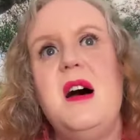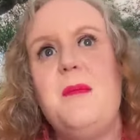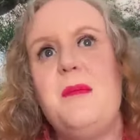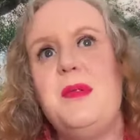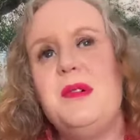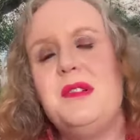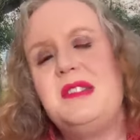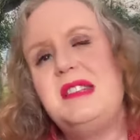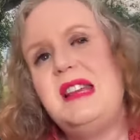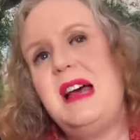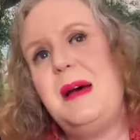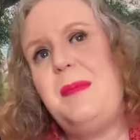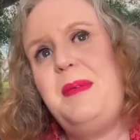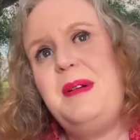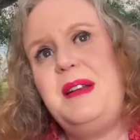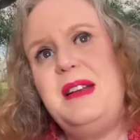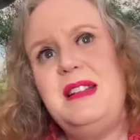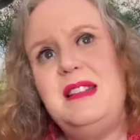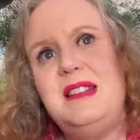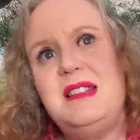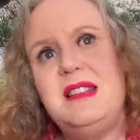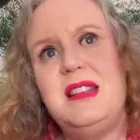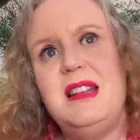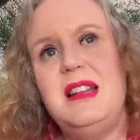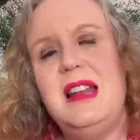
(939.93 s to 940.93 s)
but tapping
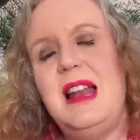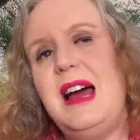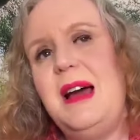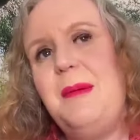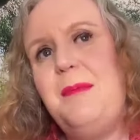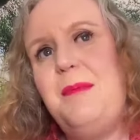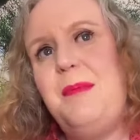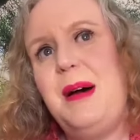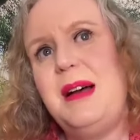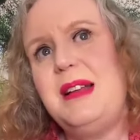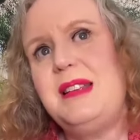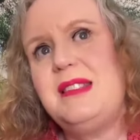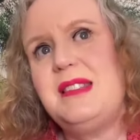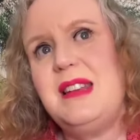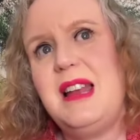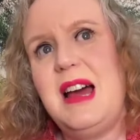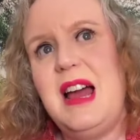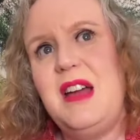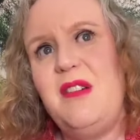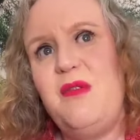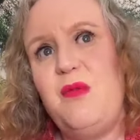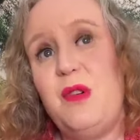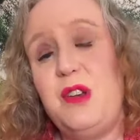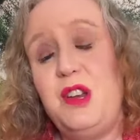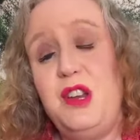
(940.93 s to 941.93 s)
into the past
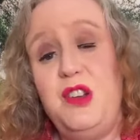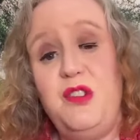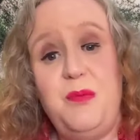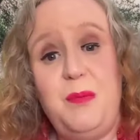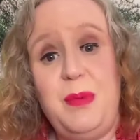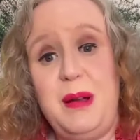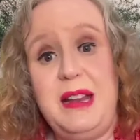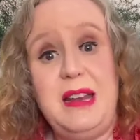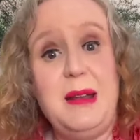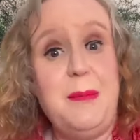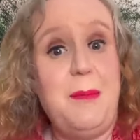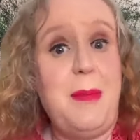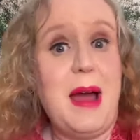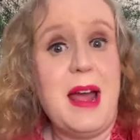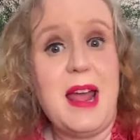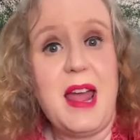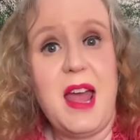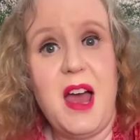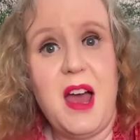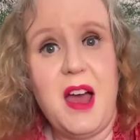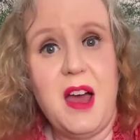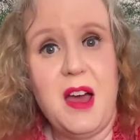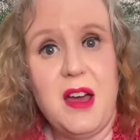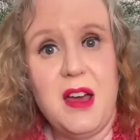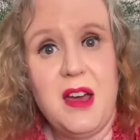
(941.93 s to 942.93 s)
life when you've been a
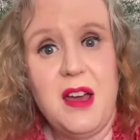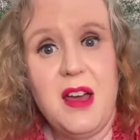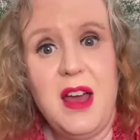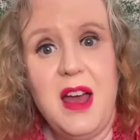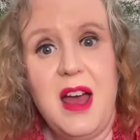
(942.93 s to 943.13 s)
beggar